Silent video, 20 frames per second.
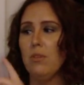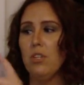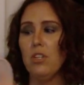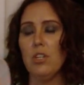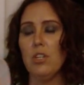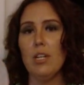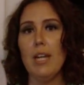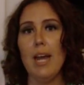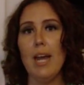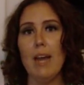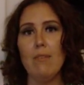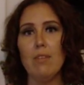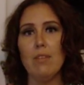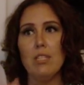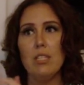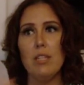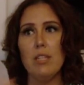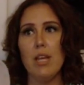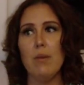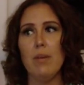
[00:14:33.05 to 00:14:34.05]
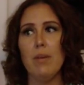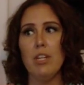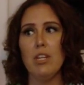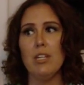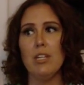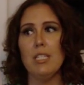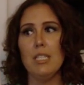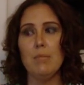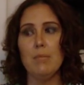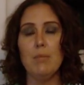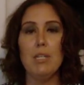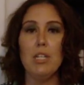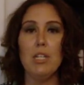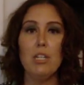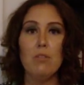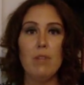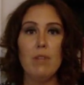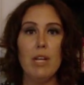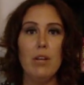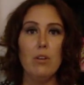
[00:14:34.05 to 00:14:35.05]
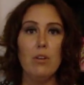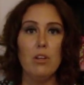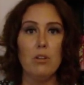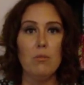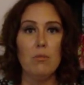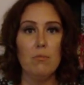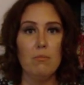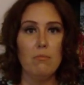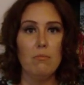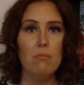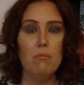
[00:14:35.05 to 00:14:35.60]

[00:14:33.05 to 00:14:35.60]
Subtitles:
you can have it so that way you can spin it around, or